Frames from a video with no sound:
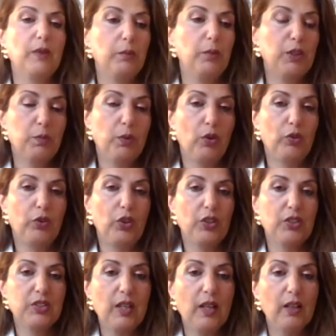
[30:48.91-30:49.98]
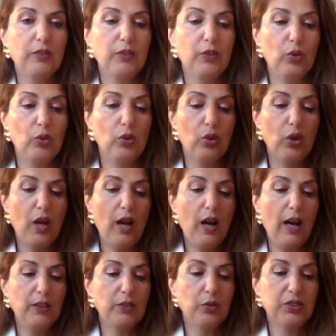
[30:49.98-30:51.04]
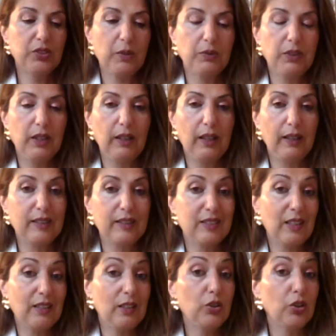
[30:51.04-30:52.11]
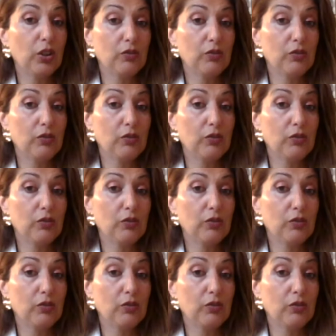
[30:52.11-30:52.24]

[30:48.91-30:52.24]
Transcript: bespoke for yourself, or I do something like a set that you